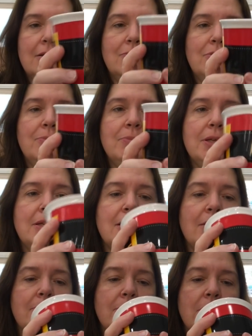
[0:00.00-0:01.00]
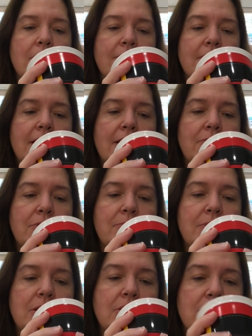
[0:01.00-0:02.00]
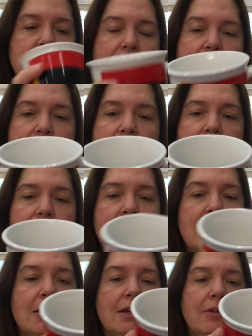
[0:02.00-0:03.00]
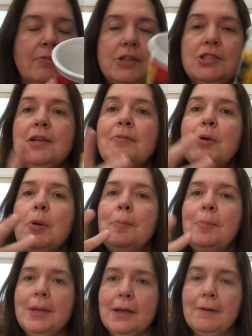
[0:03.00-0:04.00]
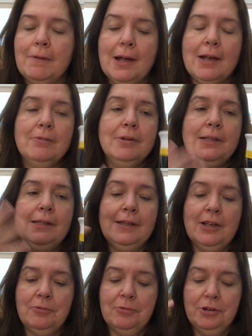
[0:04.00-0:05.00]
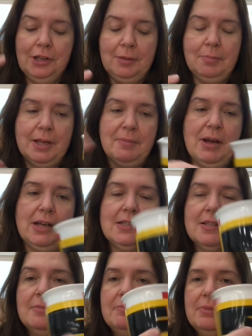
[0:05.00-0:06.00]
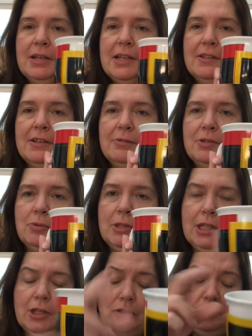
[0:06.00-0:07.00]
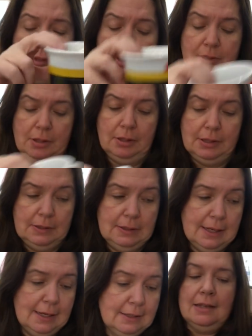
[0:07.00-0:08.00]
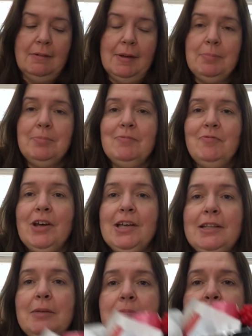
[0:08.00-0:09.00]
will be a mug that I will be using now. I wish it were bigger. I really like really big mugs, but I thought it was really cute, so I got that. Now I finally